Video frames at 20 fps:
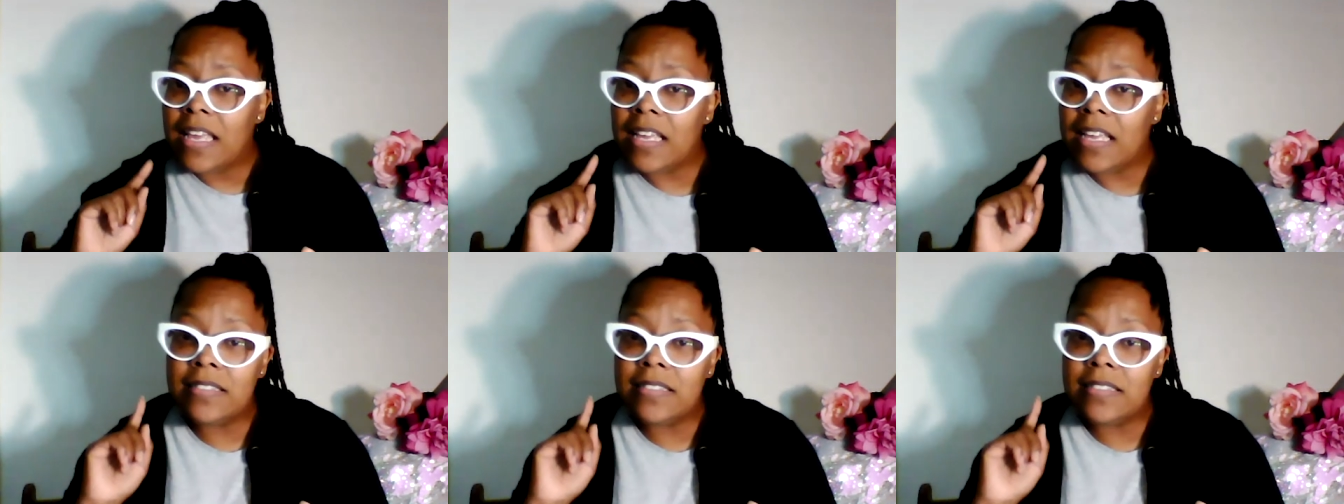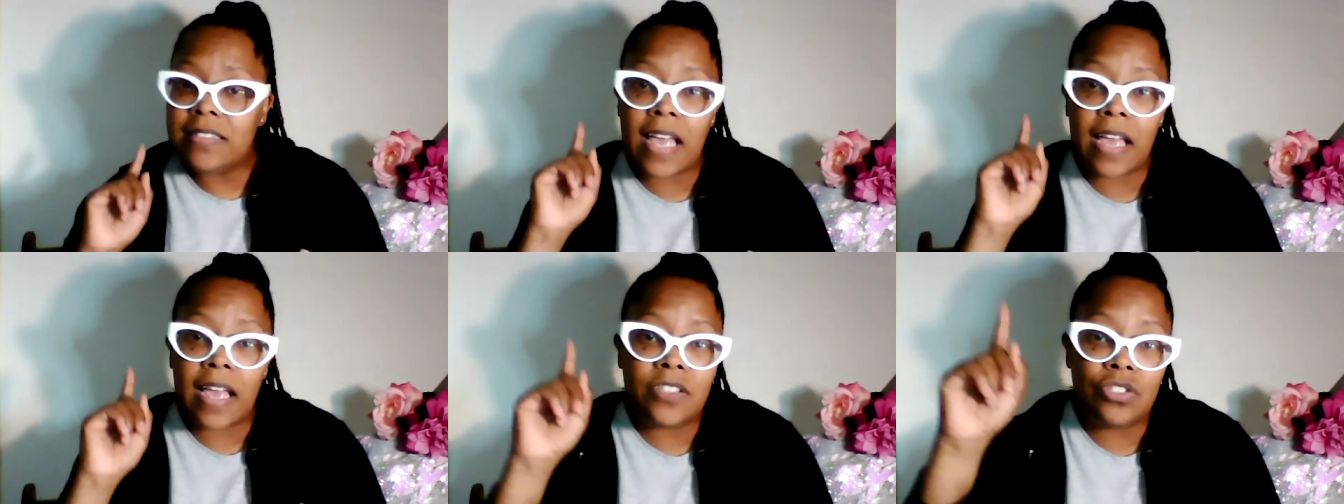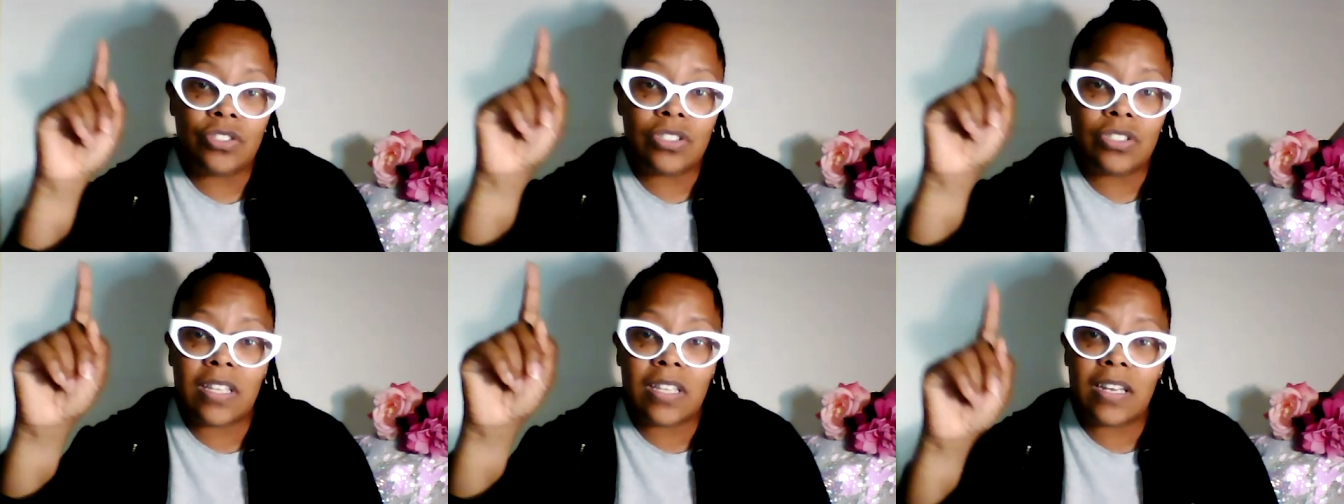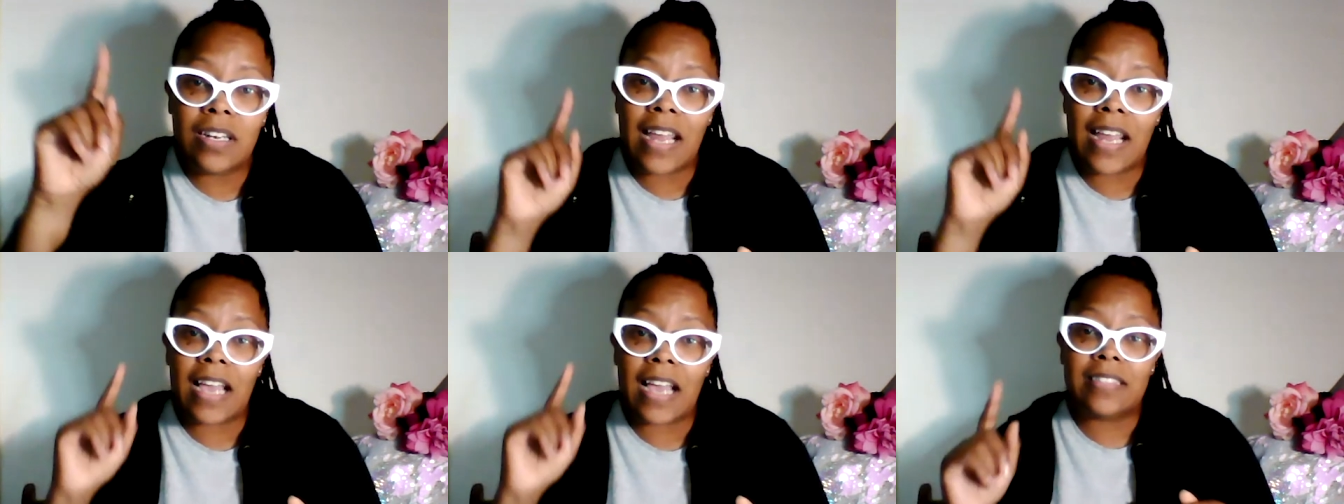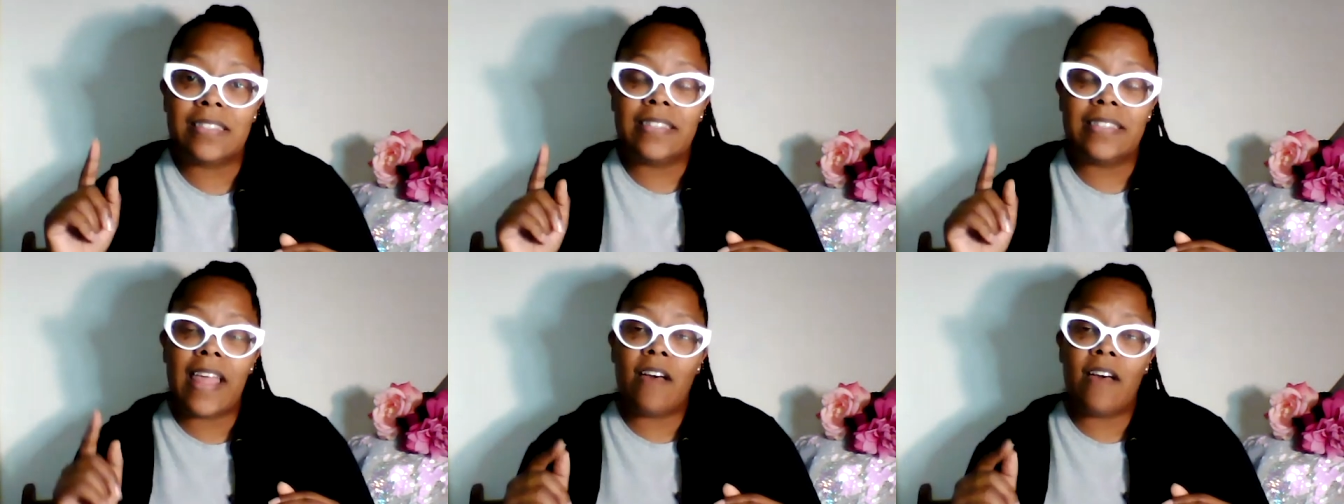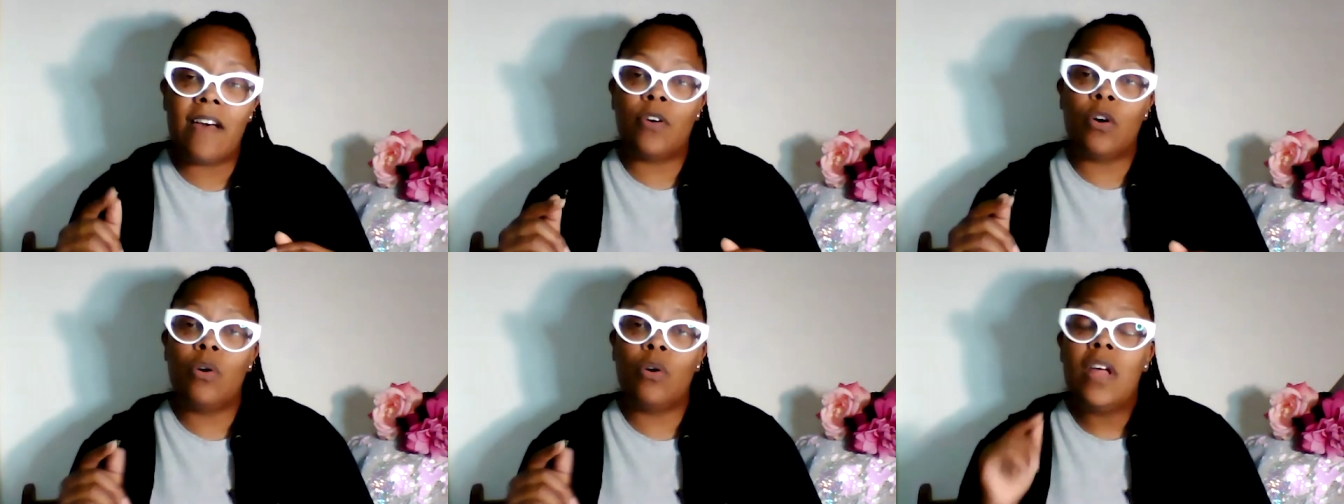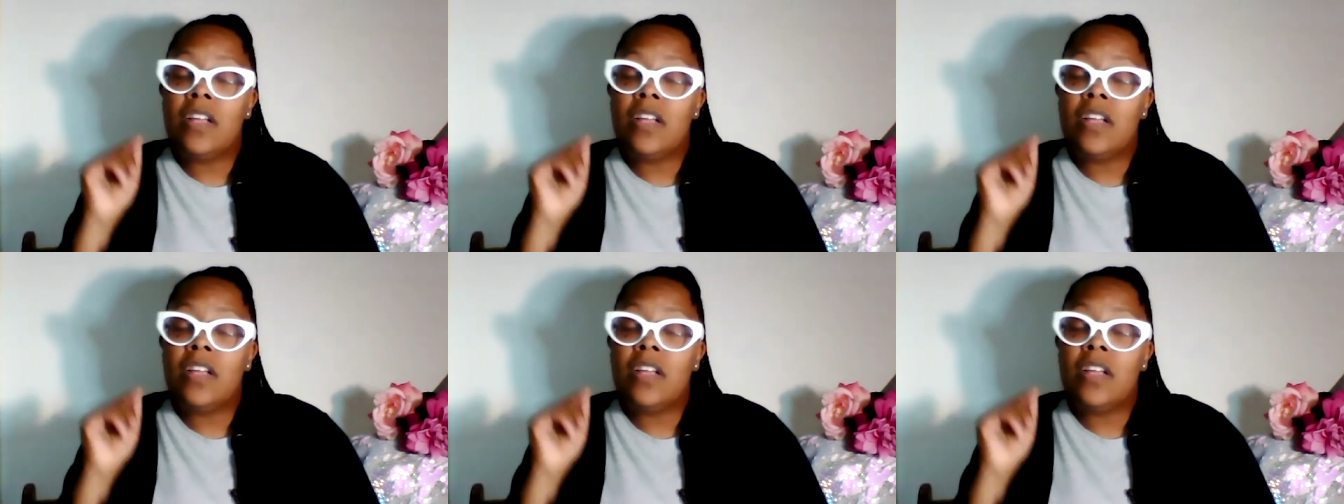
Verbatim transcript: takes you to the next level